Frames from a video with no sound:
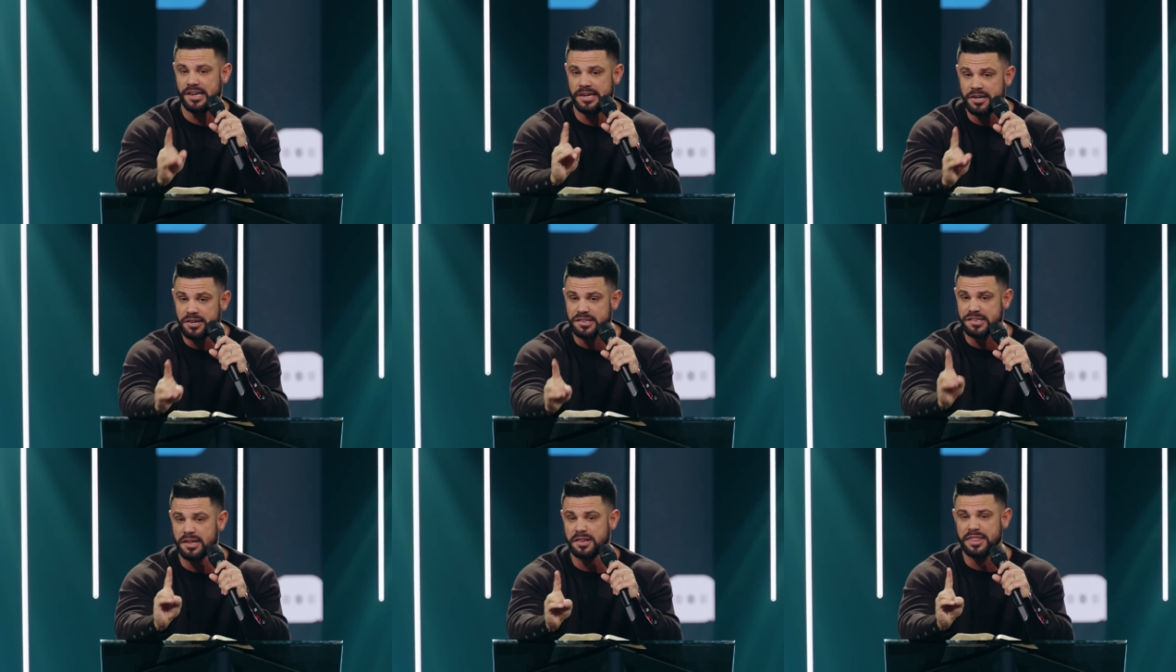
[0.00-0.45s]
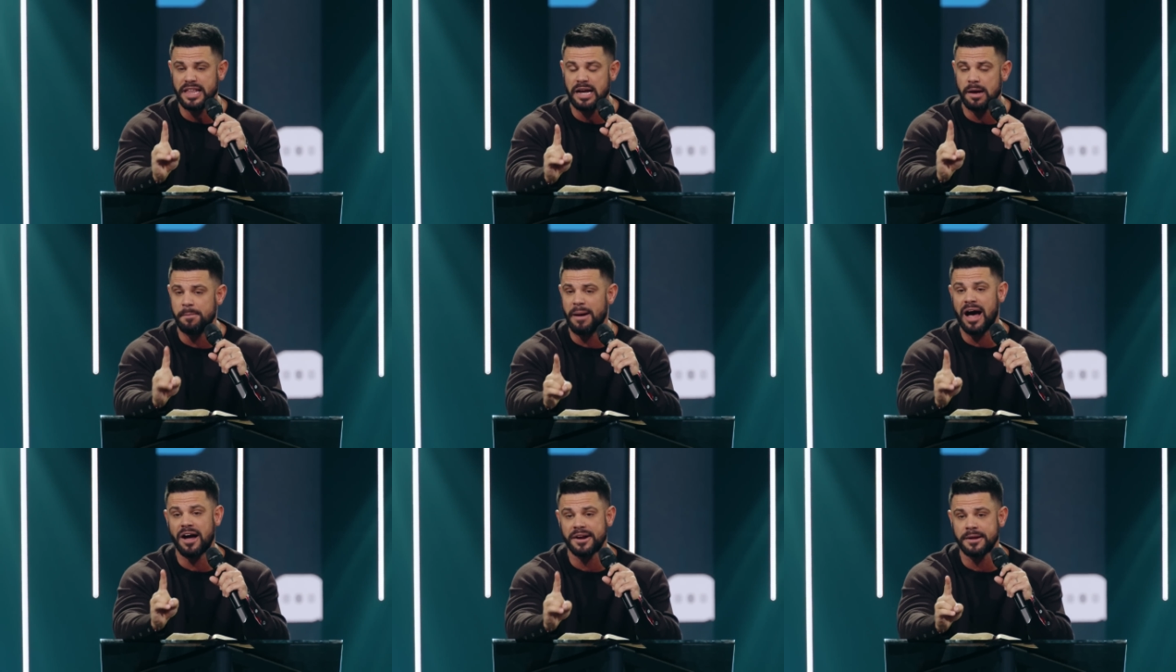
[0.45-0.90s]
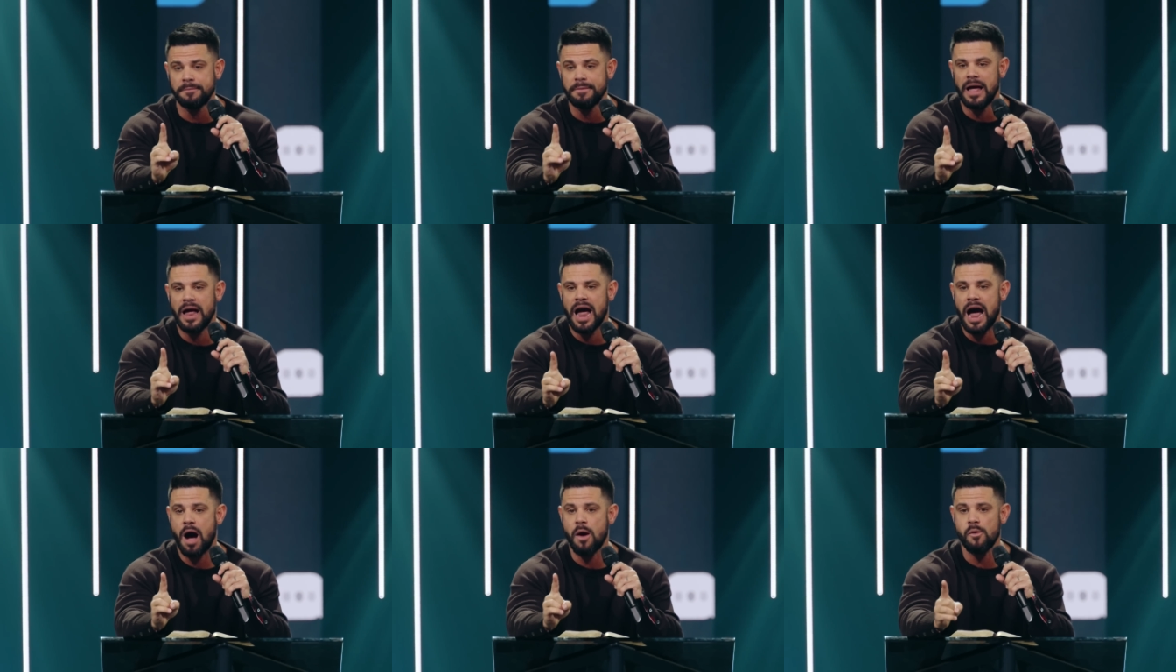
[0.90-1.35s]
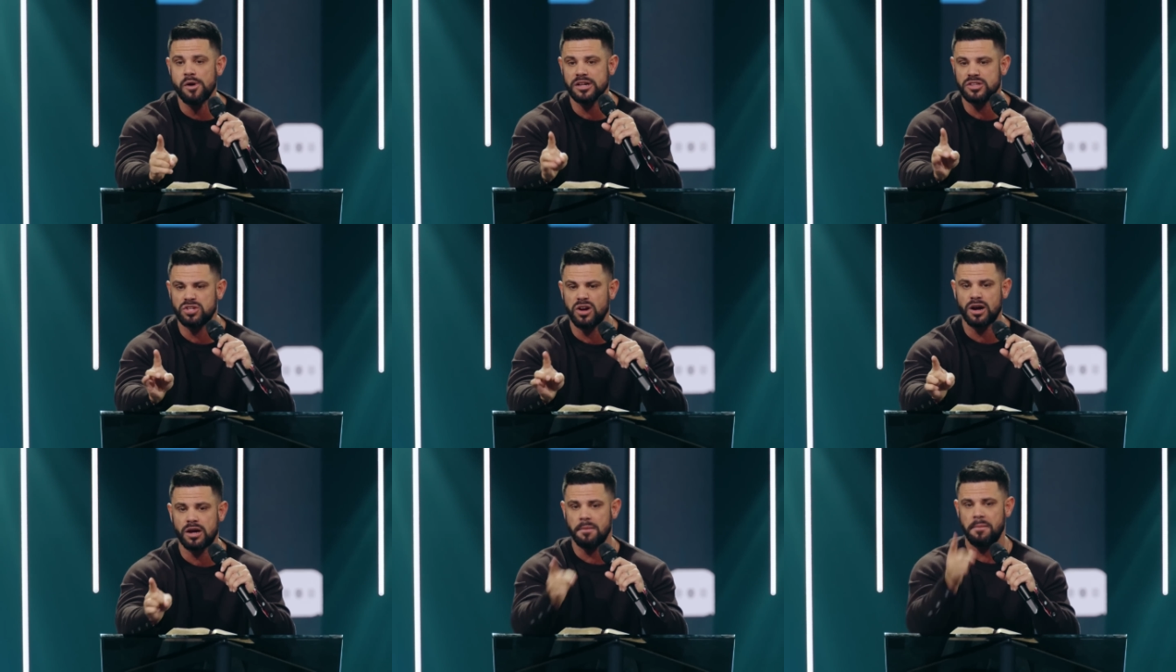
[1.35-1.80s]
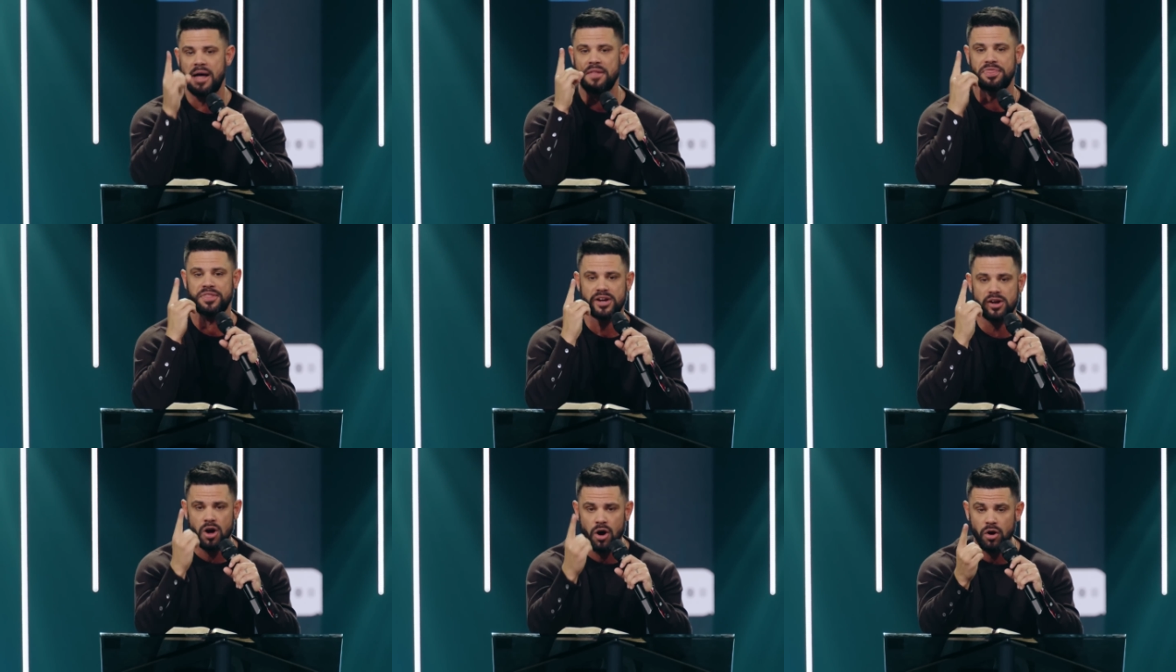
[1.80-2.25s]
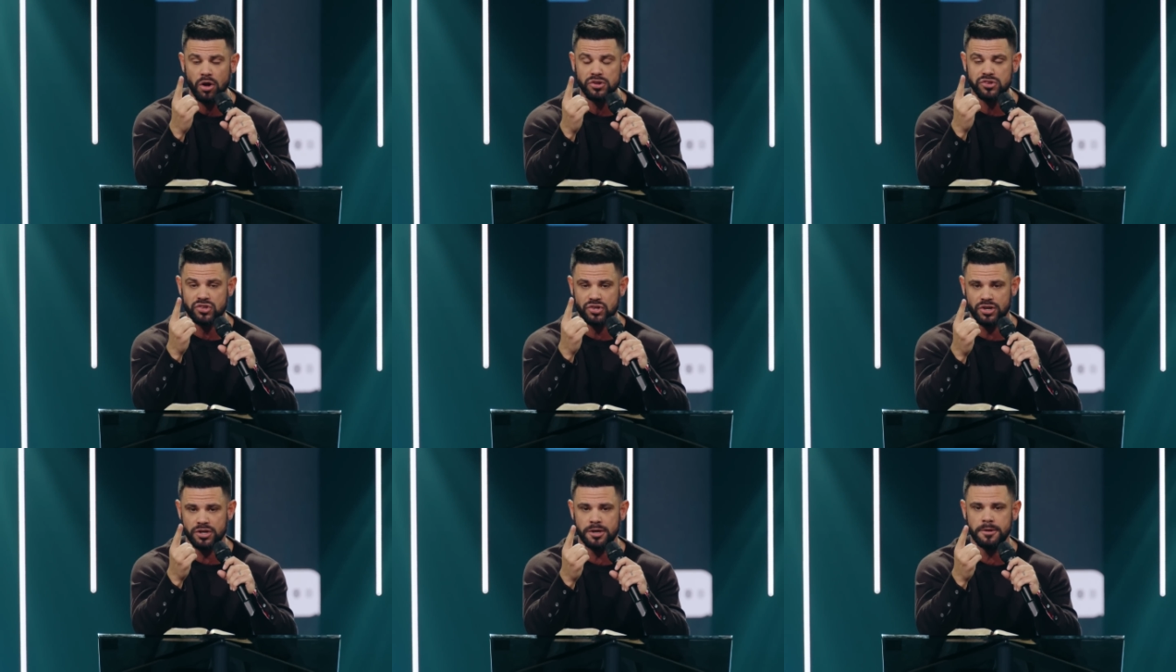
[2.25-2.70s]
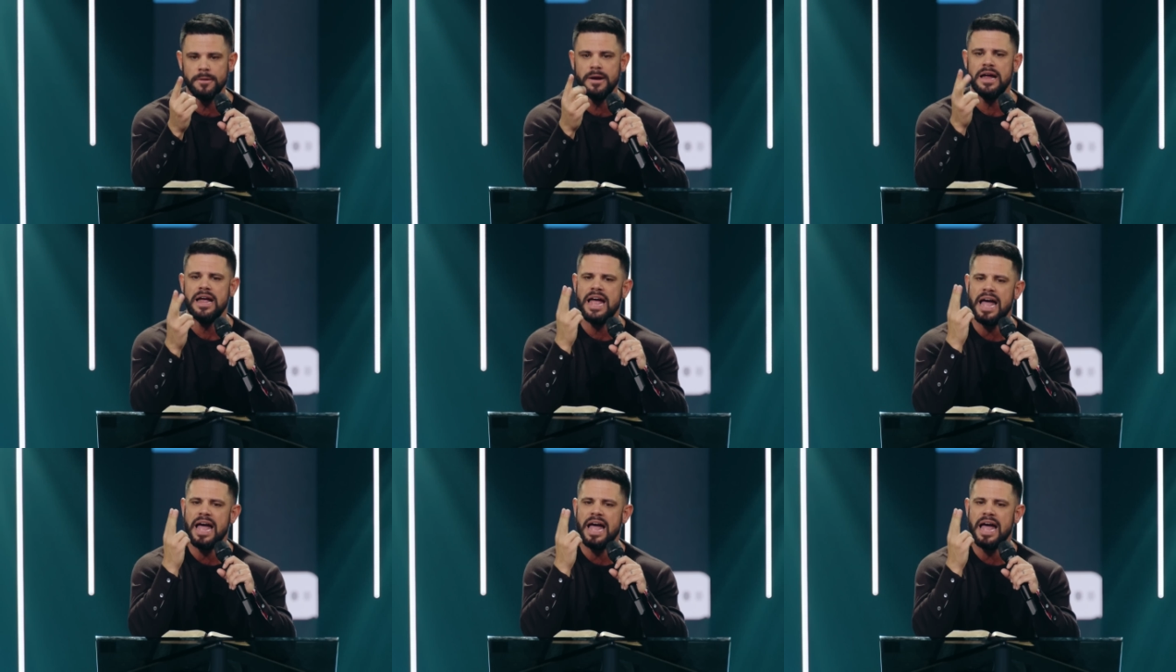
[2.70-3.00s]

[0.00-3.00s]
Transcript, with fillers: And here's the thing about it I want to talk about the culture,